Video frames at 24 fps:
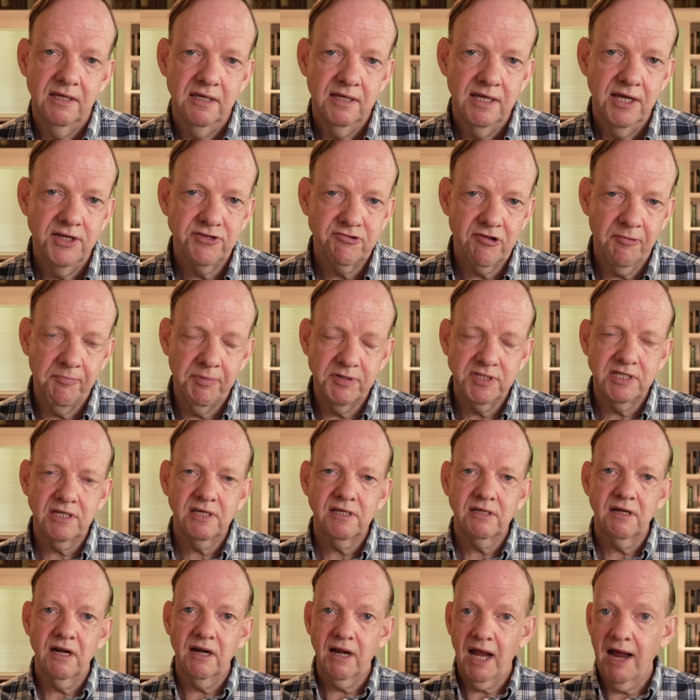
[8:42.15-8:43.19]
Is there a
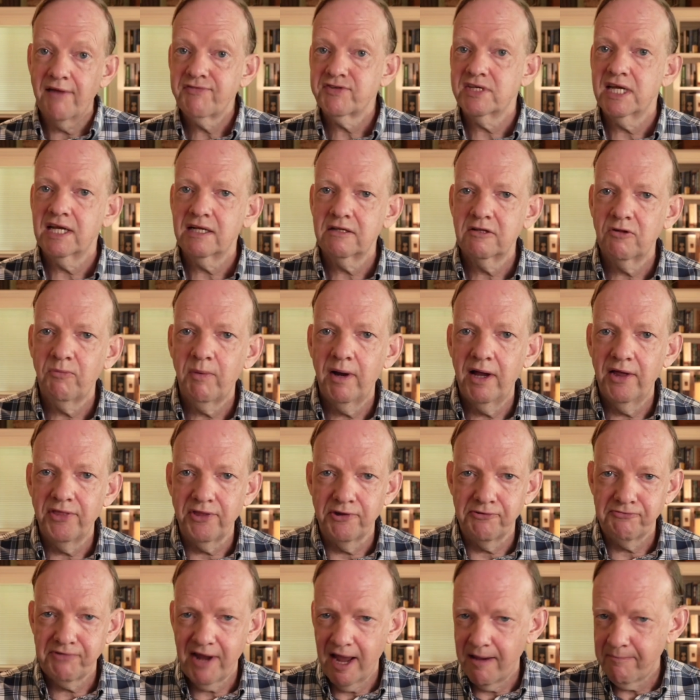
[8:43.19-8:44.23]
particular life cycle where the
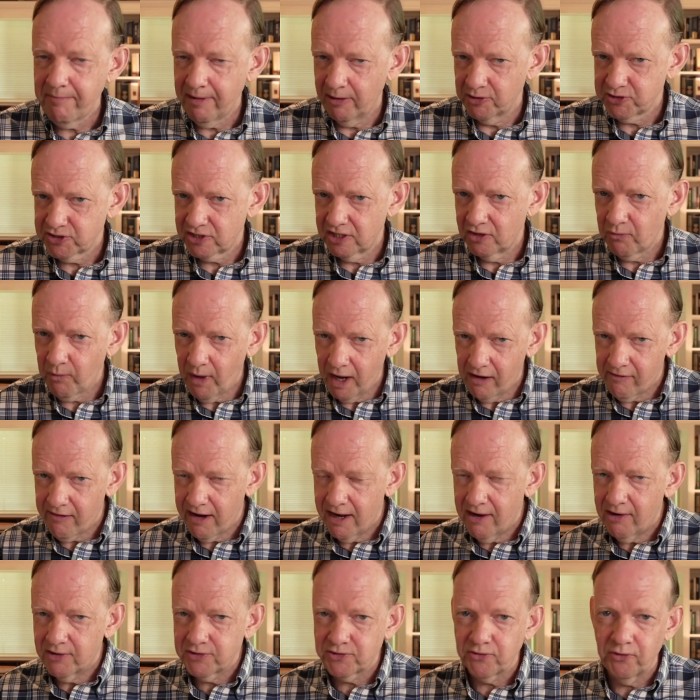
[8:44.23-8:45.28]
fan belt's going to wear
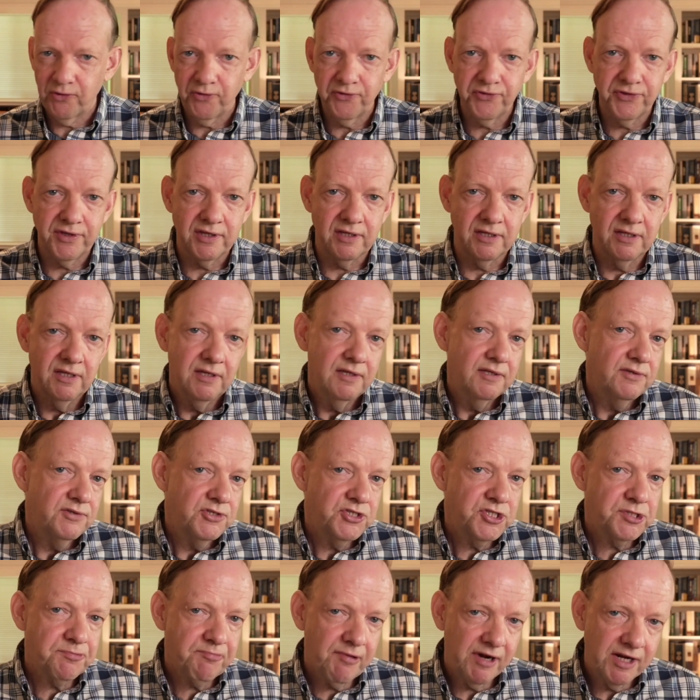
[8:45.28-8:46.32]
out or the
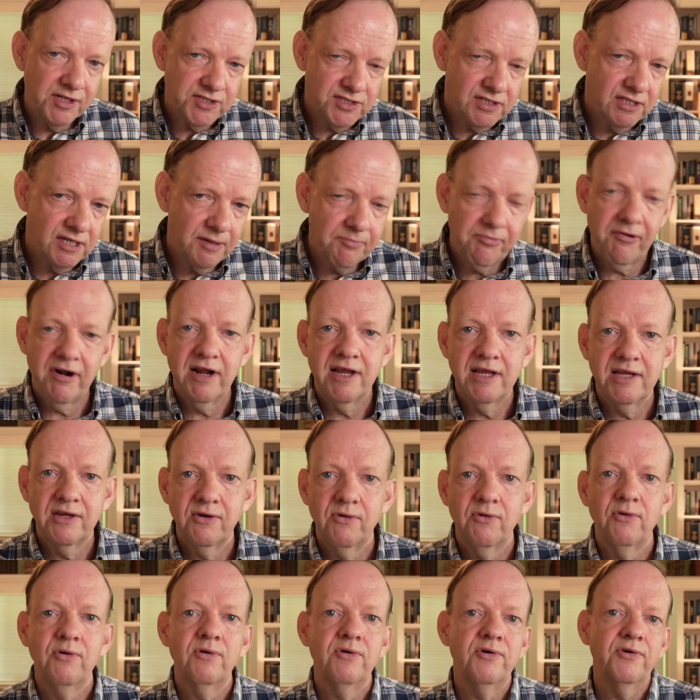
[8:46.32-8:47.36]
spring is going to break
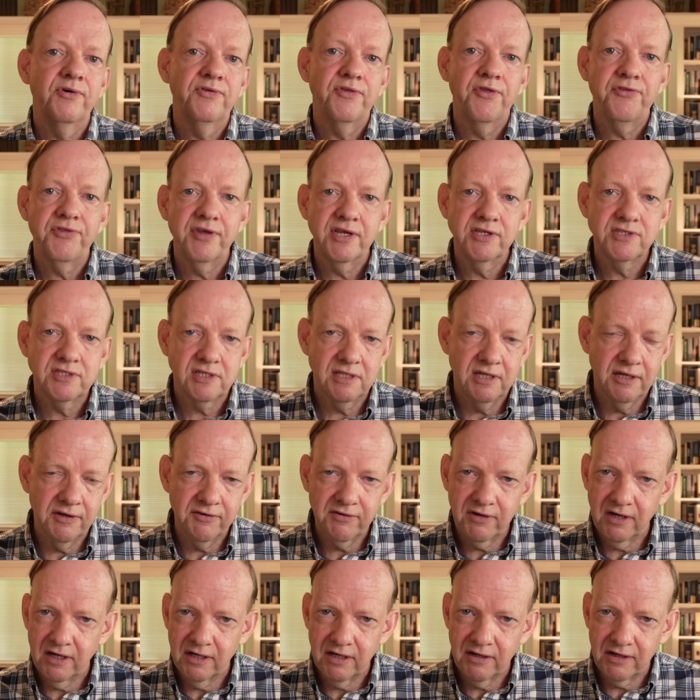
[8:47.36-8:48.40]
or the thing's going
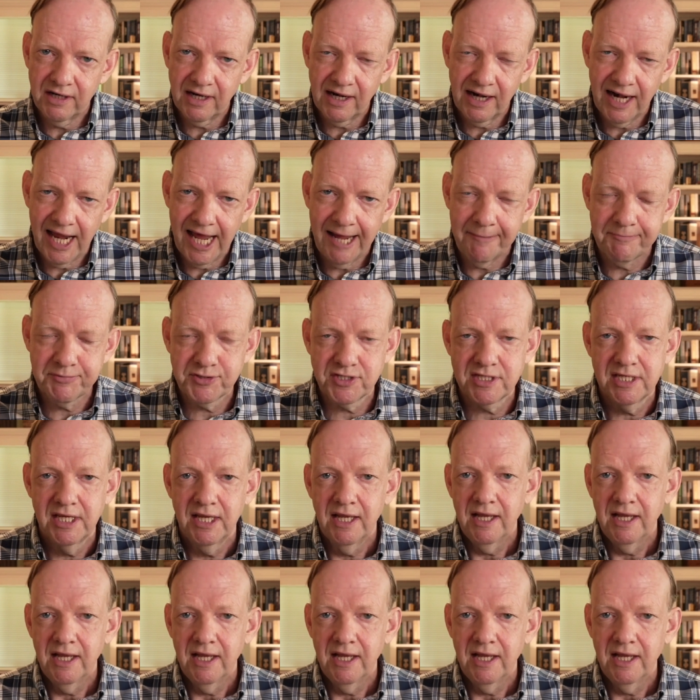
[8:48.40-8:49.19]
to collapse,